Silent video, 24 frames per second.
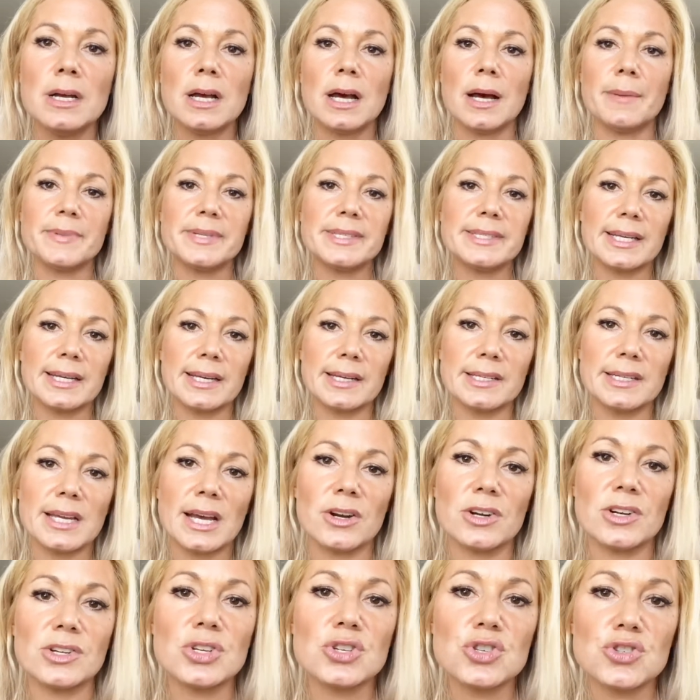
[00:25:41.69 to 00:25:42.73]
I'm sick and
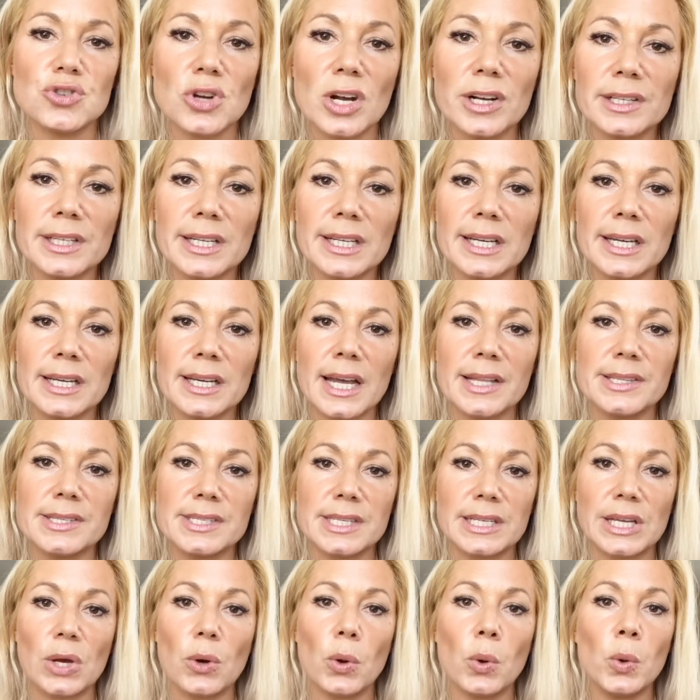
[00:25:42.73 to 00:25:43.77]
tired of struggling against
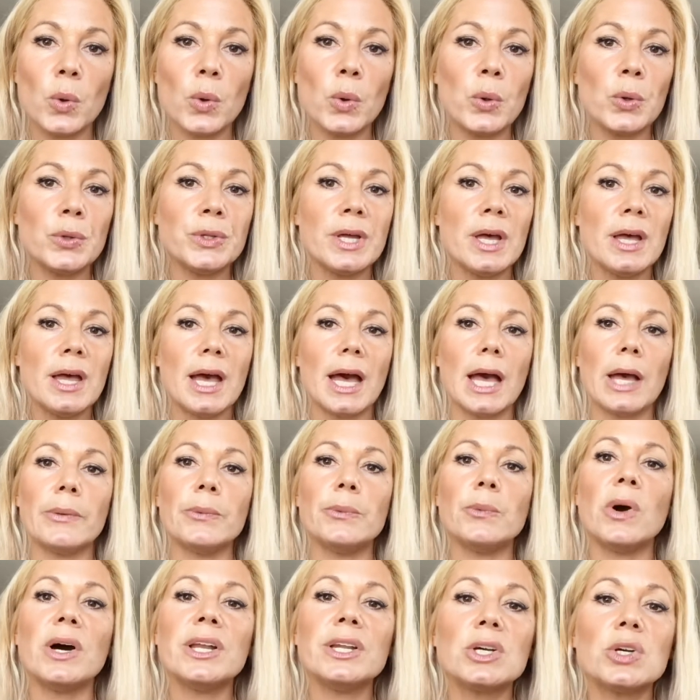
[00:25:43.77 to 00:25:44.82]
the old. I
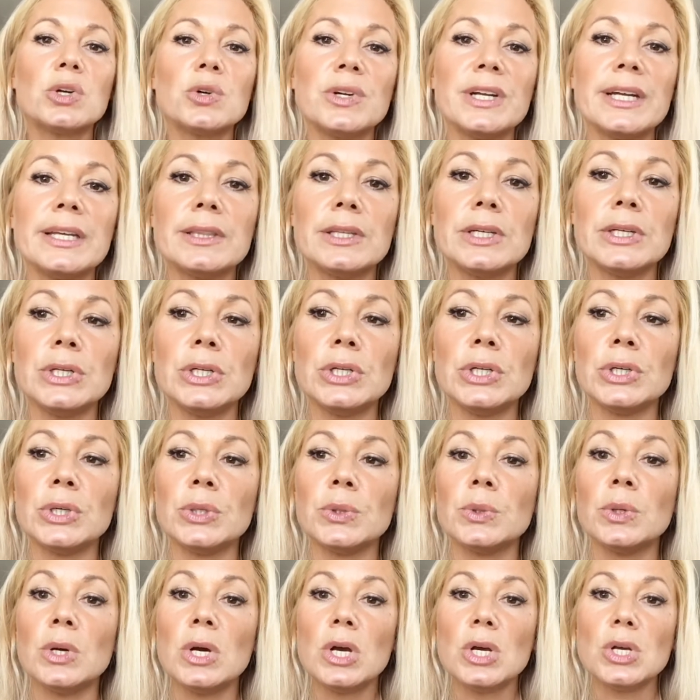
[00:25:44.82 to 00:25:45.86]
want to create the
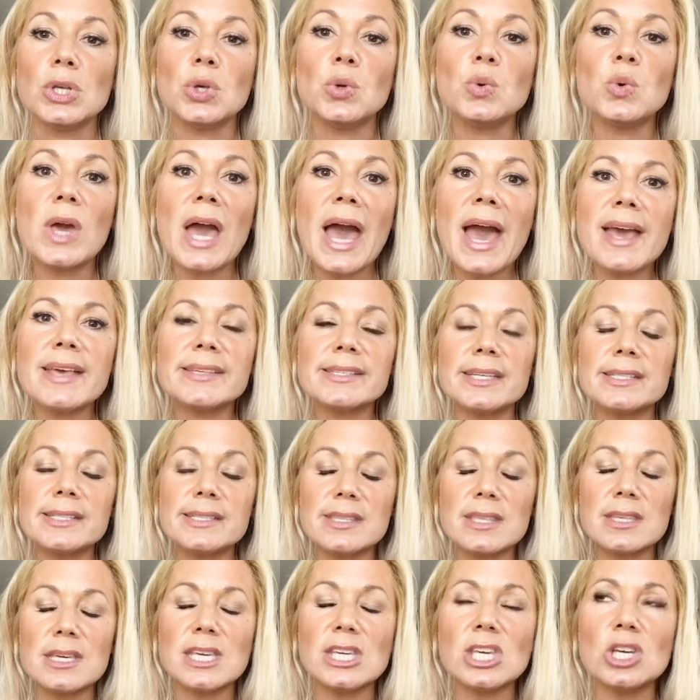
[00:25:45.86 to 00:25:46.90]
new. You guys, it's
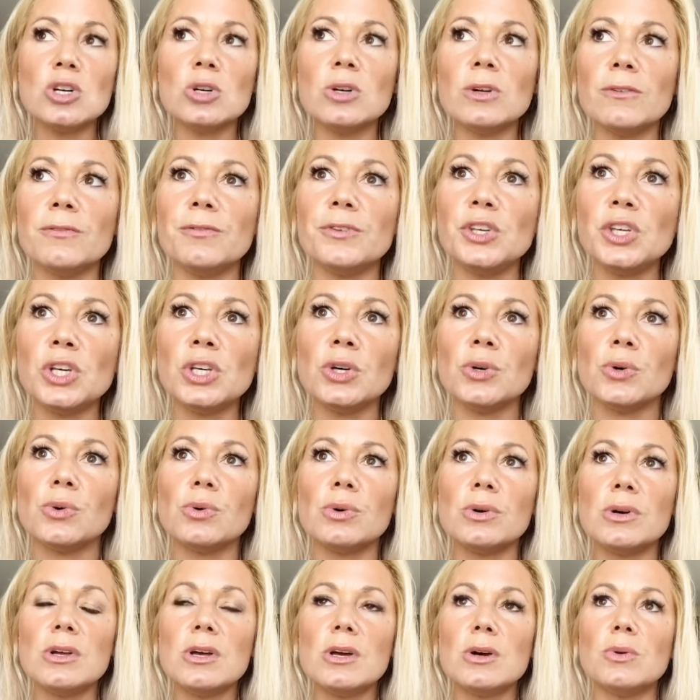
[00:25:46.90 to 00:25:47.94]
the year of
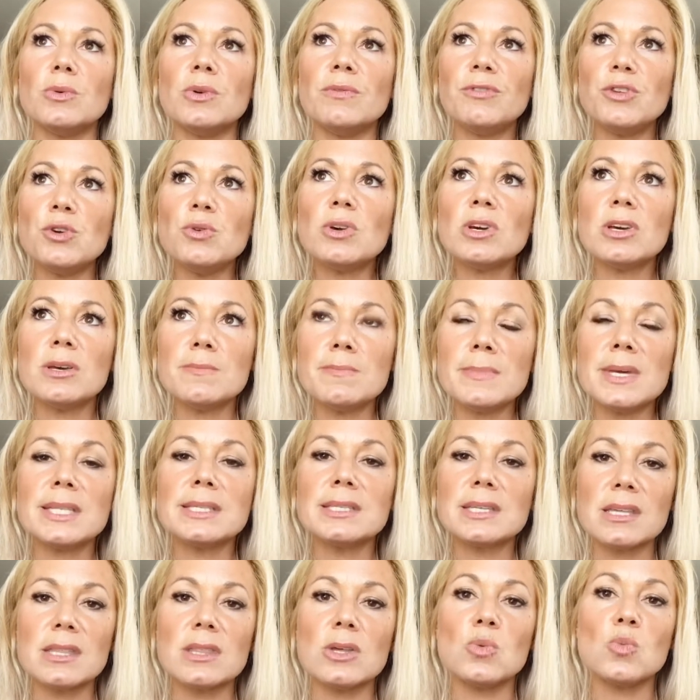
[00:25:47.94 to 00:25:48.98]
you. If you commit
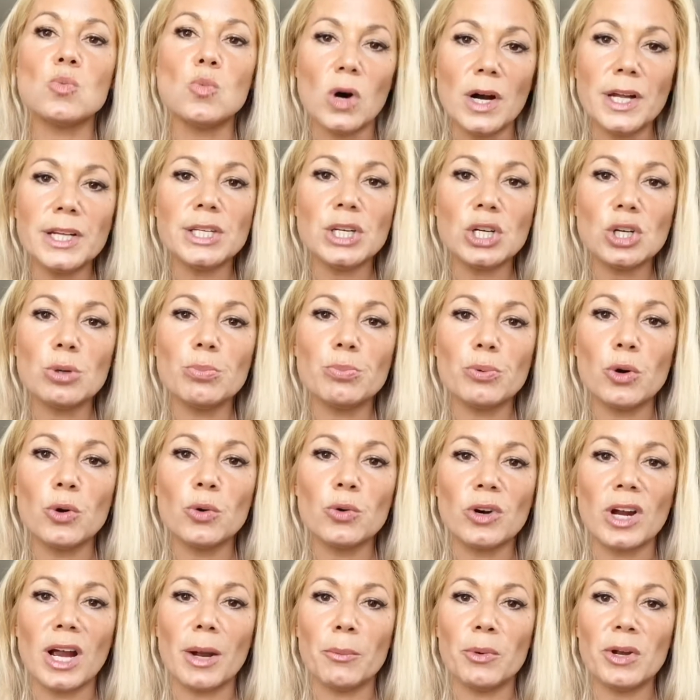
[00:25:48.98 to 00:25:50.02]
to the 1-year
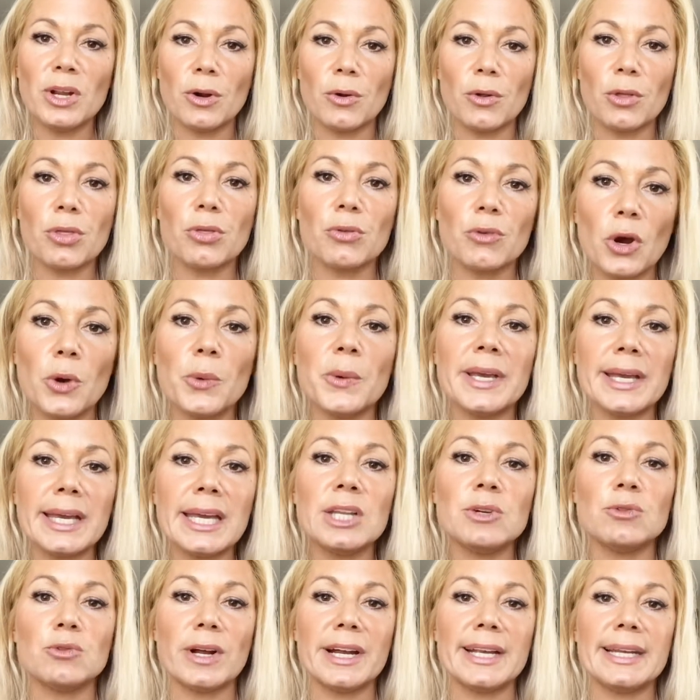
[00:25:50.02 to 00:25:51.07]
program we are throwing
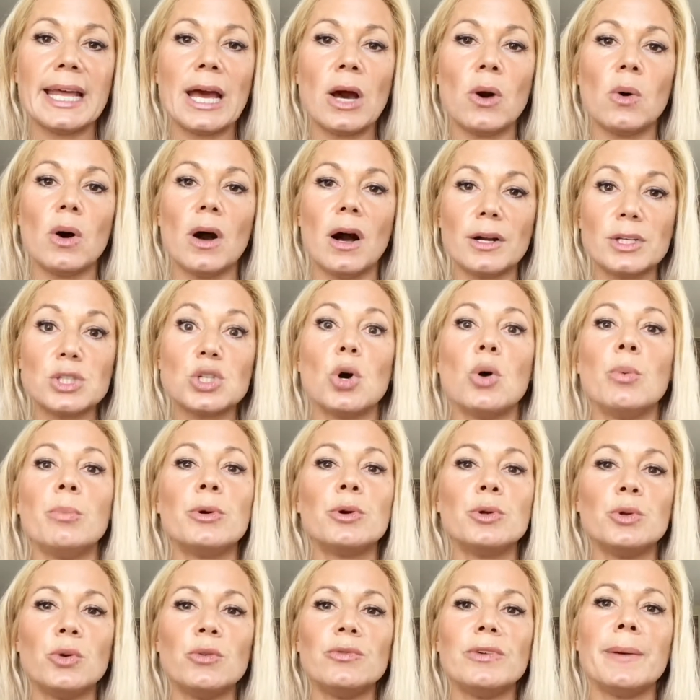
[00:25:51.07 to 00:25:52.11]
in right now,
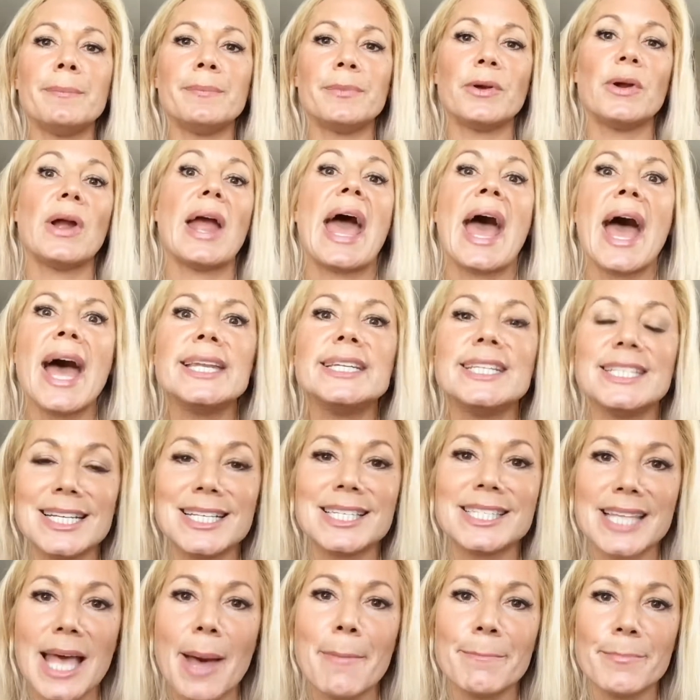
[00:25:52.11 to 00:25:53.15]
October, November, and
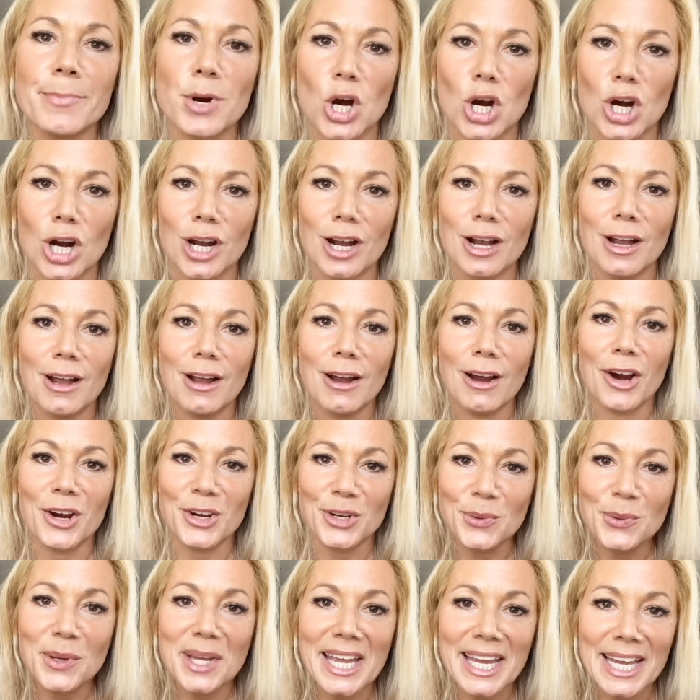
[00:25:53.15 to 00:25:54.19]
December. Are
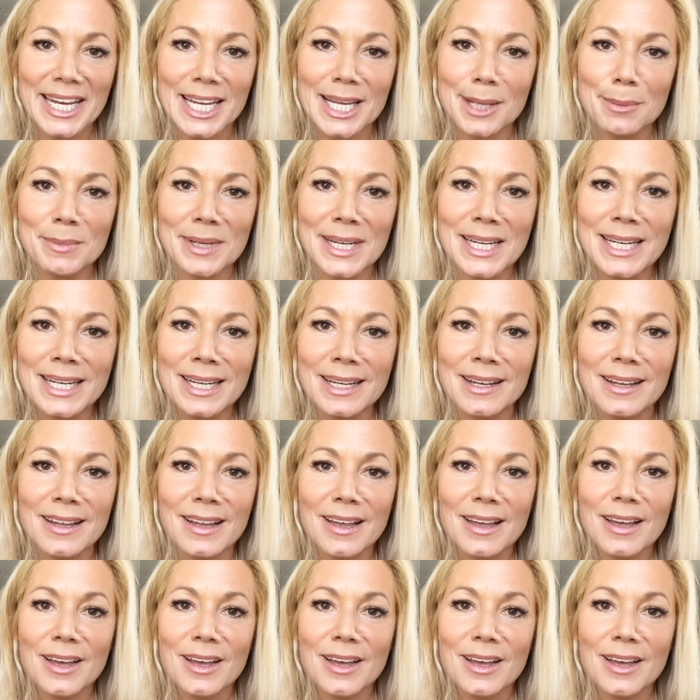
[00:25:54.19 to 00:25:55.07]
you kidding me?